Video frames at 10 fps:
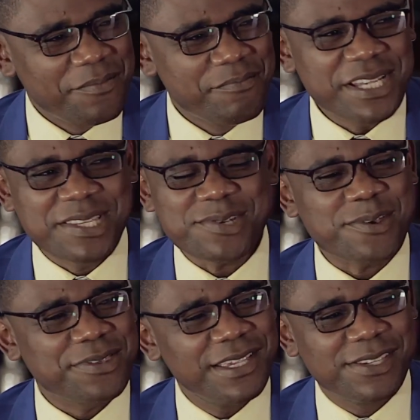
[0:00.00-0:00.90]

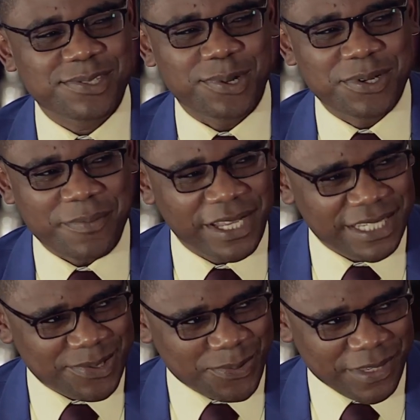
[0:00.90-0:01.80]
Material things don't
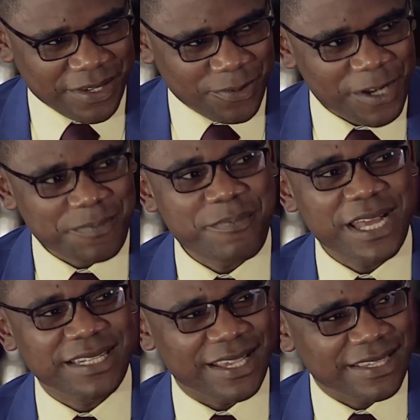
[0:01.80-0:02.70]
matter to me. What
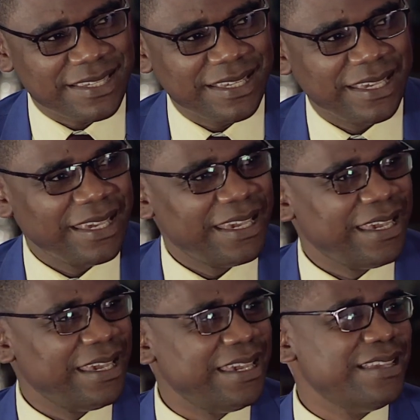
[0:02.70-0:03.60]
matters
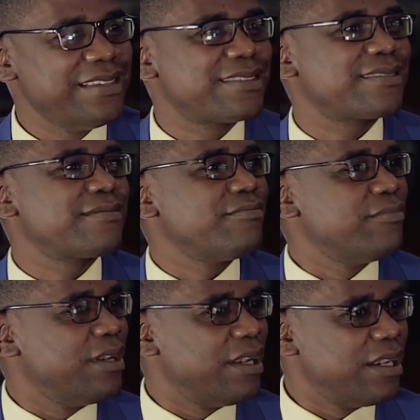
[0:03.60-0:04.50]
is
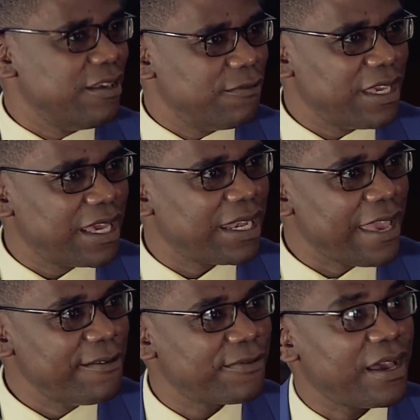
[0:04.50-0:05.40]
living a
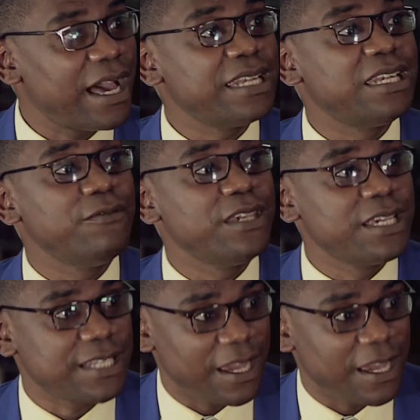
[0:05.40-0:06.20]
life and living it